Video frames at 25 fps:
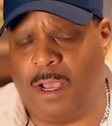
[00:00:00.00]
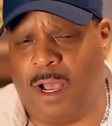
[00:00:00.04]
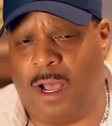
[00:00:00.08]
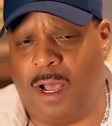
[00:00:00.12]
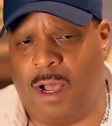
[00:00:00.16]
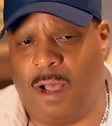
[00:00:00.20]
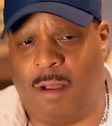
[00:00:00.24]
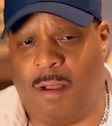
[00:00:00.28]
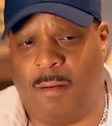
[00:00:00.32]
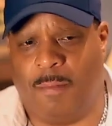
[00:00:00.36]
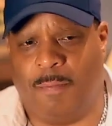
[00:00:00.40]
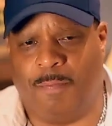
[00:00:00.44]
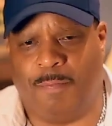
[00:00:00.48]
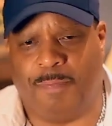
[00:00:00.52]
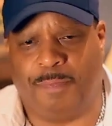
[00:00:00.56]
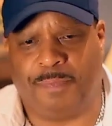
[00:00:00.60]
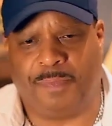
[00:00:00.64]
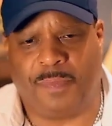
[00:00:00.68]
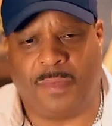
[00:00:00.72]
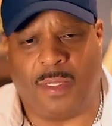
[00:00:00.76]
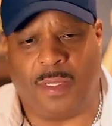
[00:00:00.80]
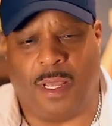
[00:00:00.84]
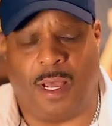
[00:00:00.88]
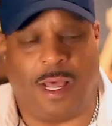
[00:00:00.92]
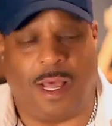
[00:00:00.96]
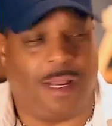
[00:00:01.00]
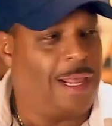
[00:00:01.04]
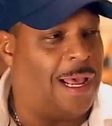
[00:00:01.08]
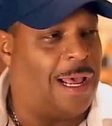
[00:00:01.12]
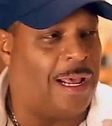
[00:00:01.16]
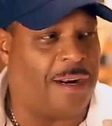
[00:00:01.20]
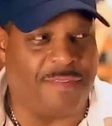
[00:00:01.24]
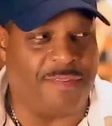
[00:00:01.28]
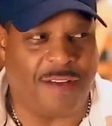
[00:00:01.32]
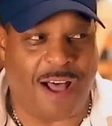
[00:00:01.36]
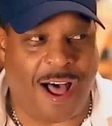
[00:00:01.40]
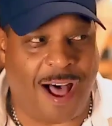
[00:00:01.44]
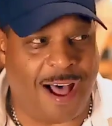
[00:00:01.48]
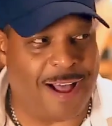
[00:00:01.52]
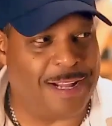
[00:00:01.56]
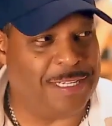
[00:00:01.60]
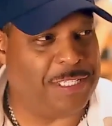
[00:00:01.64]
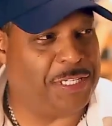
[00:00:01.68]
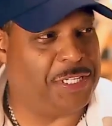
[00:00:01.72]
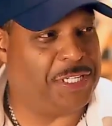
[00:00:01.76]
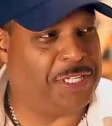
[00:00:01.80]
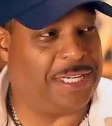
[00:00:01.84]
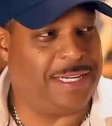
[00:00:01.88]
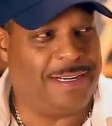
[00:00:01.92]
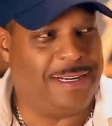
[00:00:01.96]
a lot of
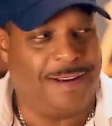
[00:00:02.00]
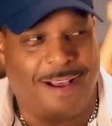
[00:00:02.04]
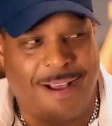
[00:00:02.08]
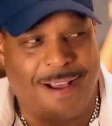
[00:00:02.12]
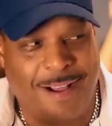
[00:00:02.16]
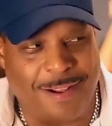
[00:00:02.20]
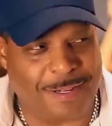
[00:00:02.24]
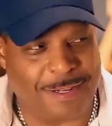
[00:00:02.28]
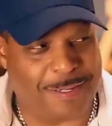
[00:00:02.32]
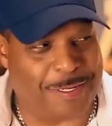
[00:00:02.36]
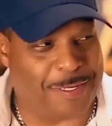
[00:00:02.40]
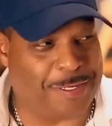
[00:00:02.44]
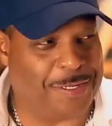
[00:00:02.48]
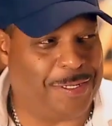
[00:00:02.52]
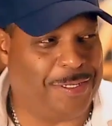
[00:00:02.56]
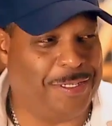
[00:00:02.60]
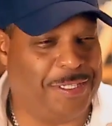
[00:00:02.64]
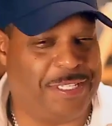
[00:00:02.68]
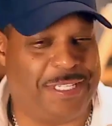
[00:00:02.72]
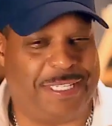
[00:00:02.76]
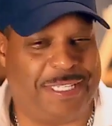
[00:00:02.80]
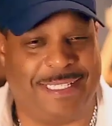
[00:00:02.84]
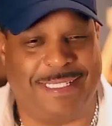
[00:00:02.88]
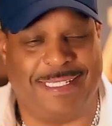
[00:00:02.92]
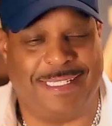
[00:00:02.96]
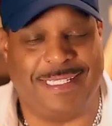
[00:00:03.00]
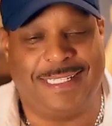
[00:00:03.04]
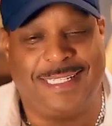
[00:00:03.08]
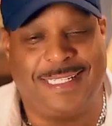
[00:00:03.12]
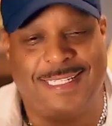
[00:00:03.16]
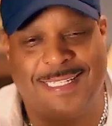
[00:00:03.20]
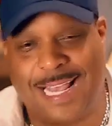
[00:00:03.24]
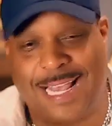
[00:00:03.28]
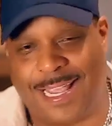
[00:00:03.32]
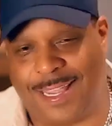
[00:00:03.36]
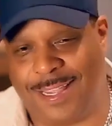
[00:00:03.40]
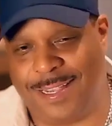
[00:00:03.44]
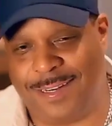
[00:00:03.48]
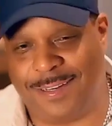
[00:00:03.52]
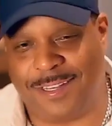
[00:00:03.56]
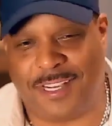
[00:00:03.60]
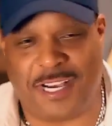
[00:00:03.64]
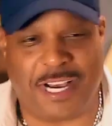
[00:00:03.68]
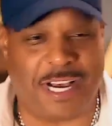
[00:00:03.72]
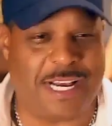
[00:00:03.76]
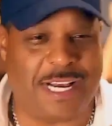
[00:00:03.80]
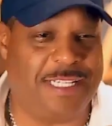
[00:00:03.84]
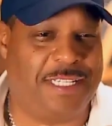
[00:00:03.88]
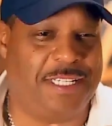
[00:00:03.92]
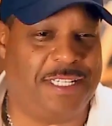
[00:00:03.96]
aunts and uncles and second
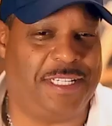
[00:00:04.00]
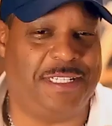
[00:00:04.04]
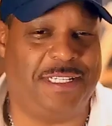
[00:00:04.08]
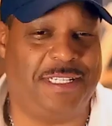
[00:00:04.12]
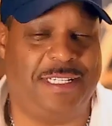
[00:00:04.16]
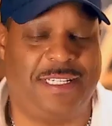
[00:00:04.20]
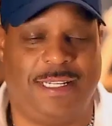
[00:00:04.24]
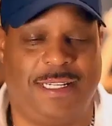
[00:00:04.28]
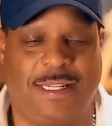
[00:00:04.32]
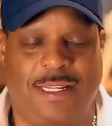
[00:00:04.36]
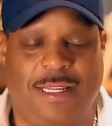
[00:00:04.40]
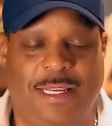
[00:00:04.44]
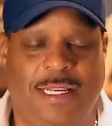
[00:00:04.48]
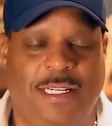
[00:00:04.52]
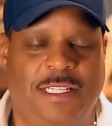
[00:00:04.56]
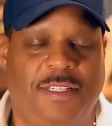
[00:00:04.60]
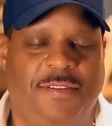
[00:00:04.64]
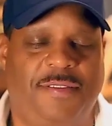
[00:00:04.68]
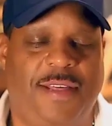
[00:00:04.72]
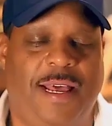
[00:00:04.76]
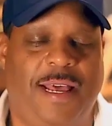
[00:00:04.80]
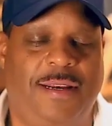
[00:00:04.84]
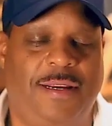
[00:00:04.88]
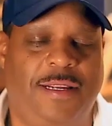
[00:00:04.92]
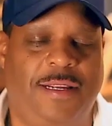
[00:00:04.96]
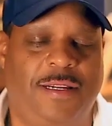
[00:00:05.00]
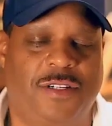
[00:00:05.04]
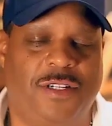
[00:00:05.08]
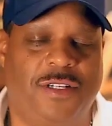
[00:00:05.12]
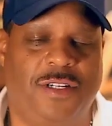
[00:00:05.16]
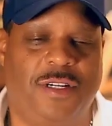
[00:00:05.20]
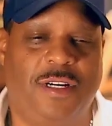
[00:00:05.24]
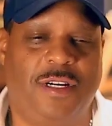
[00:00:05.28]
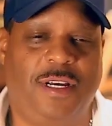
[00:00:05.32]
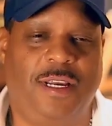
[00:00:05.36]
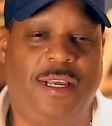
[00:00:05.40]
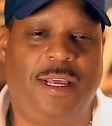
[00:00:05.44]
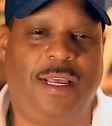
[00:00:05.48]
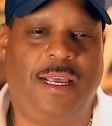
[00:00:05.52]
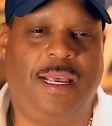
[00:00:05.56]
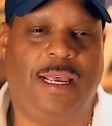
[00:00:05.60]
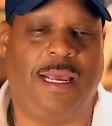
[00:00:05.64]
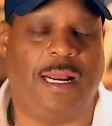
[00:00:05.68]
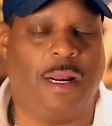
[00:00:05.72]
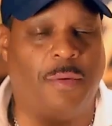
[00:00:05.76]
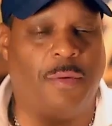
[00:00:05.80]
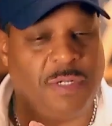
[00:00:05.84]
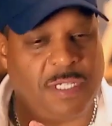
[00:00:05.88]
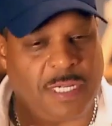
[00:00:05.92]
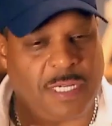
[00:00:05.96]
cousins and things of that nature.
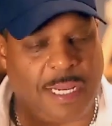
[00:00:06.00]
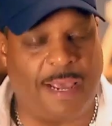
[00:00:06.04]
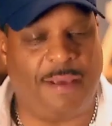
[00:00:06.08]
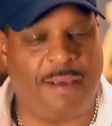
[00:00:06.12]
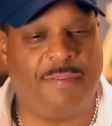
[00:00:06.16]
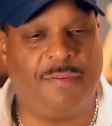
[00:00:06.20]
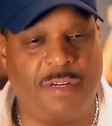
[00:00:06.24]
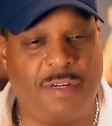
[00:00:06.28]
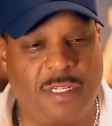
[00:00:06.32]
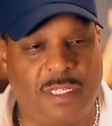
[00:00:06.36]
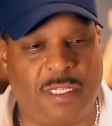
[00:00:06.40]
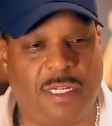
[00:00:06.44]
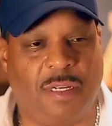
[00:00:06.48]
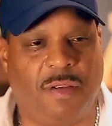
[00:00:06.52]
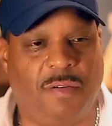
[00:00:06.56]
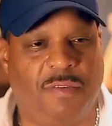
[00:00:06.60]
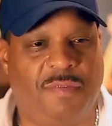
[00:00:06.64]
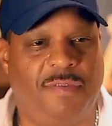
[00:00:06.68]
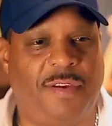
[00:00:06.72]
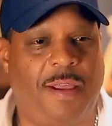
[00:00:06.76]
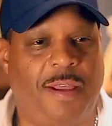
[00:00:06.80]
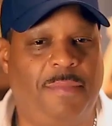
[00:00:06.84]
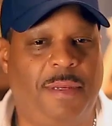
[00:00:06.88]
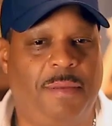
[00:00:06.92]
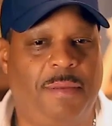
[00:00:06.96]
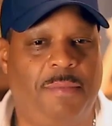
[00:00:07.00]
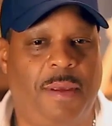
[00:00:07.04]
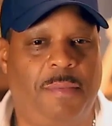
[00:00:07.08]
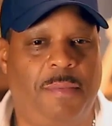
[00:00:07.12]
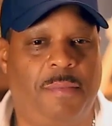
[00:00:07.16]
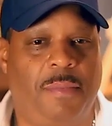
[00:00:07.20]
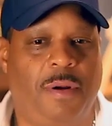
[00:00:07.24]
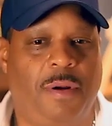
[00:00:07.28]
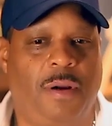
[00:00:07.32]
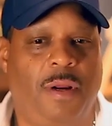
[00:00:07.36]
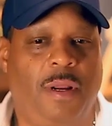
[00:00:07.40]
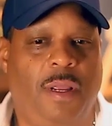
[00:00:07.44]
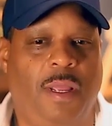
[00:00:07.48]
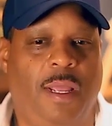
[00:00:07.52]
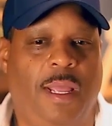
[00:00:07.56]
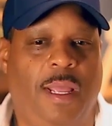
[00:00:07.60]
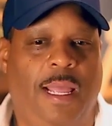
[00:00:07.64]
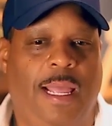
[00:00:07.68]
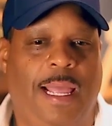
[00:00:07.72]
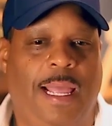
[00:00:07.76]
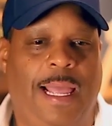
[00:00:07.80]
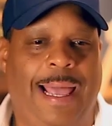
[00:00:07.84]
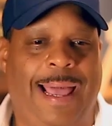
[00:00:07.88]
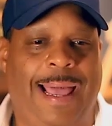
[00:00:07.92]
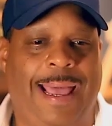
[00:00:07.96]
And I went to every single family member
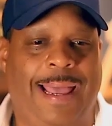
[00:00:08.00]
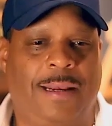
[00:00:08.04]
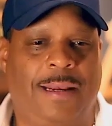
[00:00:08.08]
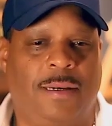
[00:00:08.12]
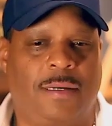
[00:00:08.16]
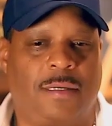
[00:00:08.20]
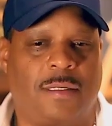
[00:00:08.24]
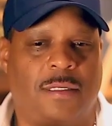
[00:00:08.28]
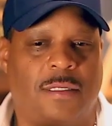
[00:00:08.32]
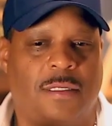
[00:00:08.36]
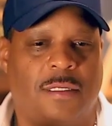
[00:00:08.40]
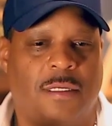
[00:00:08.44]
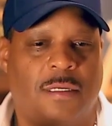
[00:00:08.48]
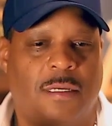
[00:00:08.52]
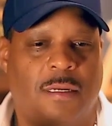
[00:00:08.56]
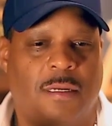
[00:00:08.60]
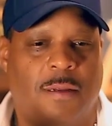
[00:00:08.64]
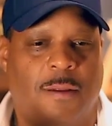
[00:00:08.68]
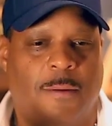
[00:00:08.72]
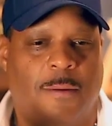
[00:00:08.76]
and